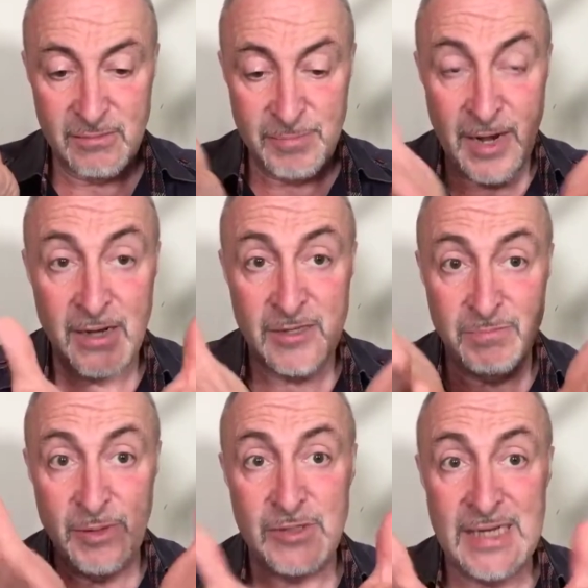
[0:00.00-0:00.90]
path
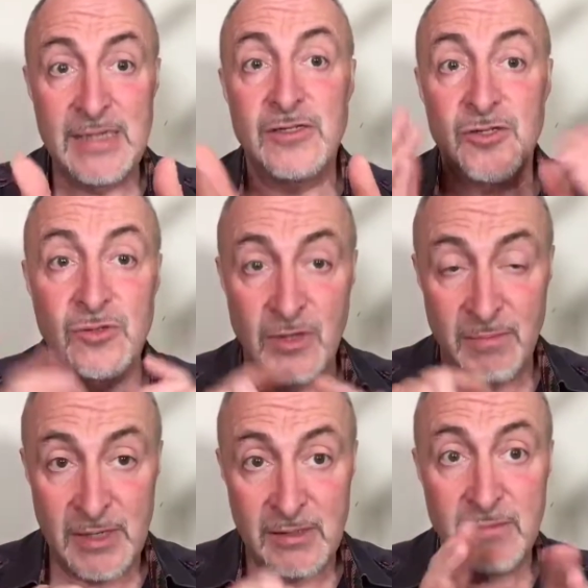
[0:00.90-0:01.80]
built in
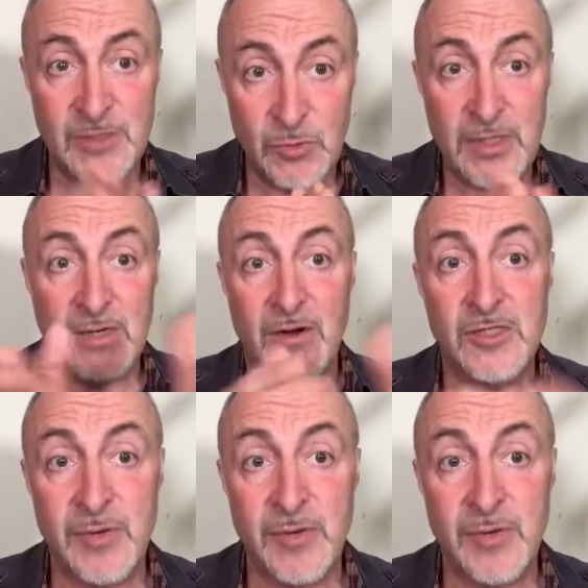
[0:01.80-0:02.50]
between the grass,